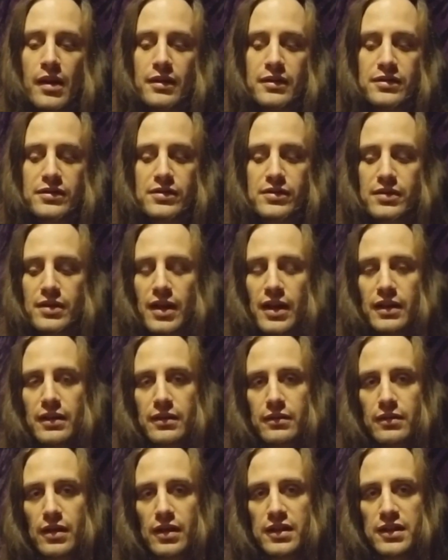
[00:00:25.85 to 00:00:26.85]
it's like
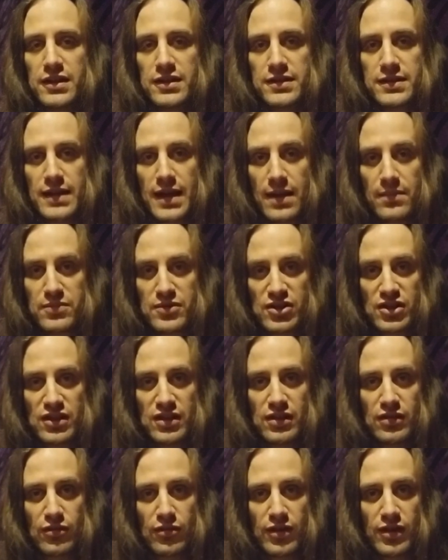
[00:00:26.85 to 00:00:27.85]
a
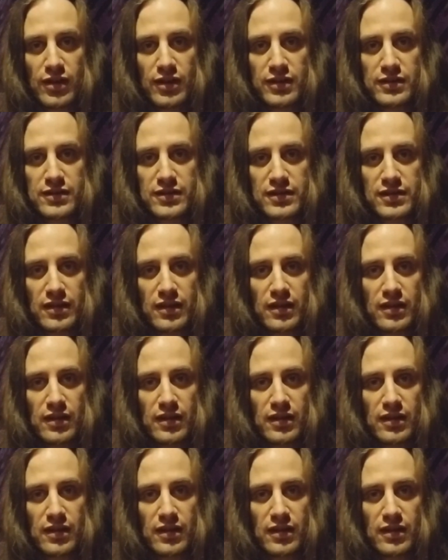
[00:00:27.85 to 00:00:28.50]
deception, or it's